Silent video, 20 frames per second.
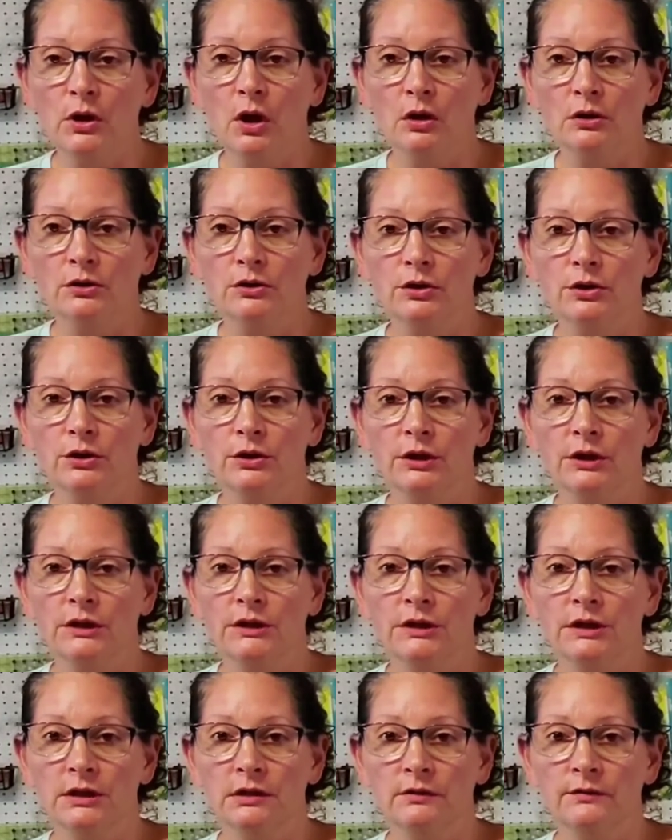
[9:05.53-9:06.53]

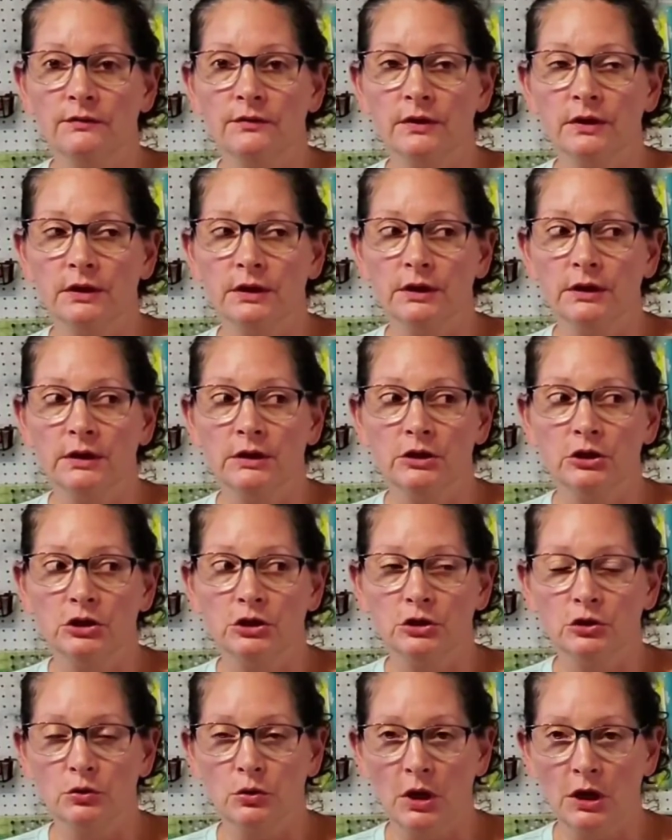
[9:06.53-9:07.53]
alternative
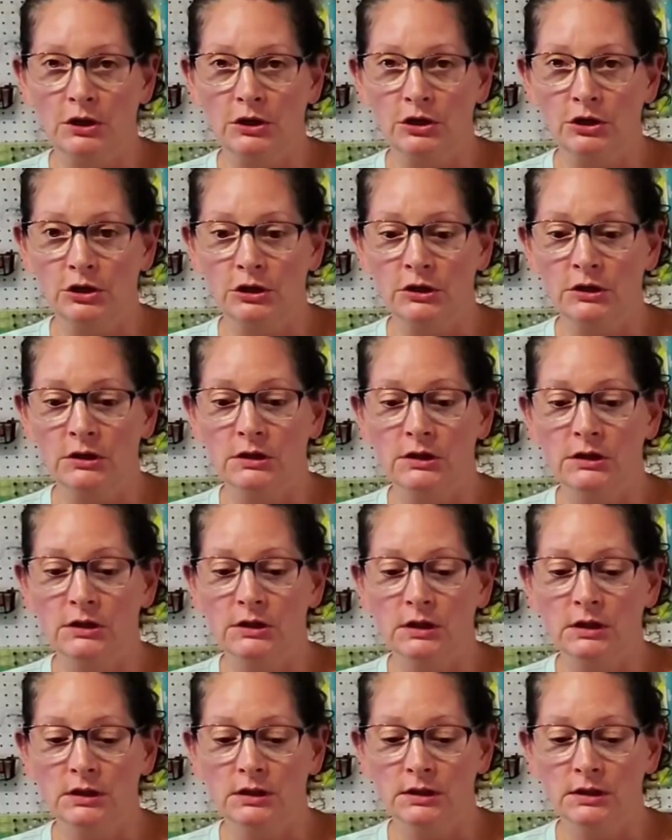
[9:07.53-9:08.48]
instructions